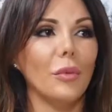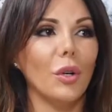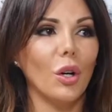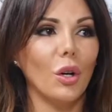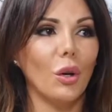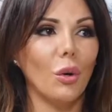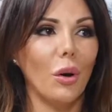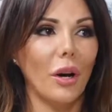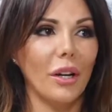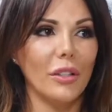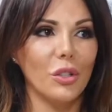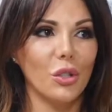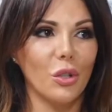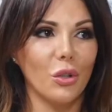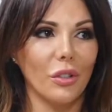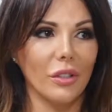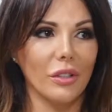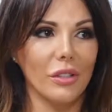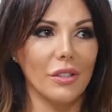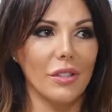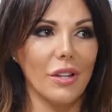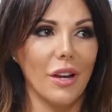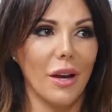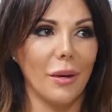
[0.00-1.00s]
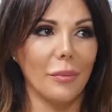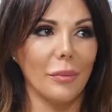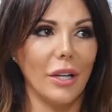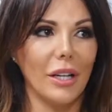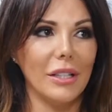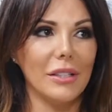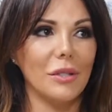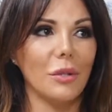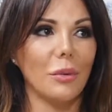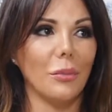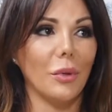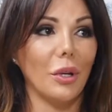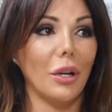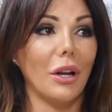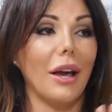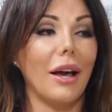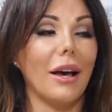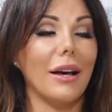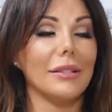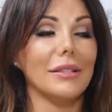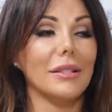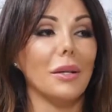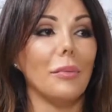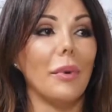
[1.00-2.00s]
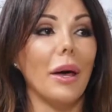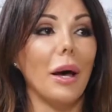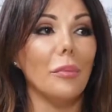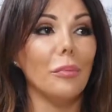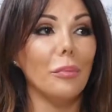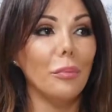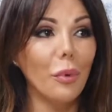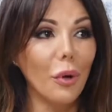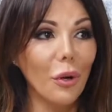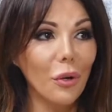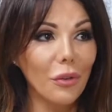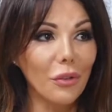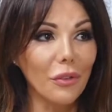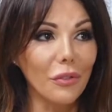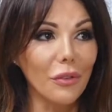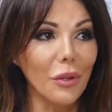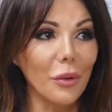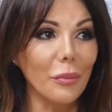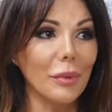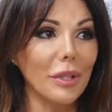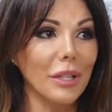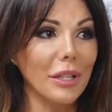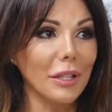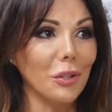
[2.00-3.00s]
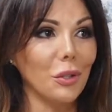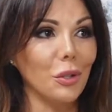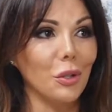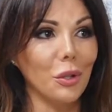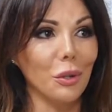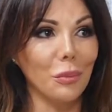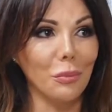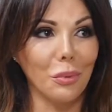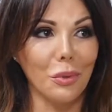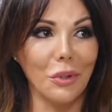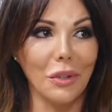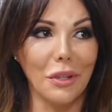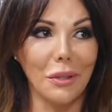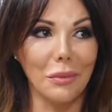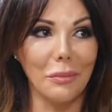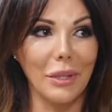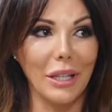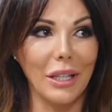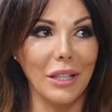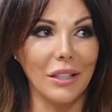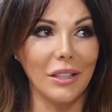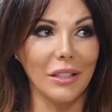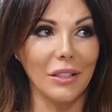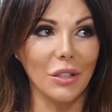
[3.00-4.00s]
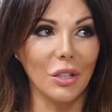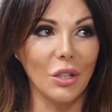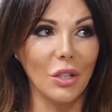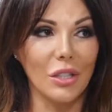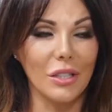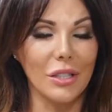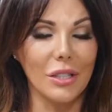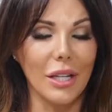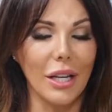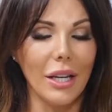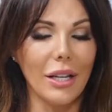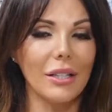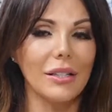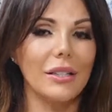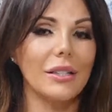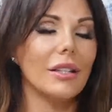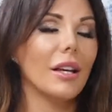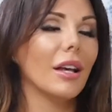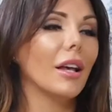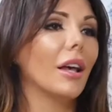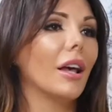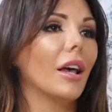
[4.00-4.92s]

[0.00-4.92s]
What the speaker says: not quite sure on the timeline, so I'm going to ask about both of them, and then you can put them in context.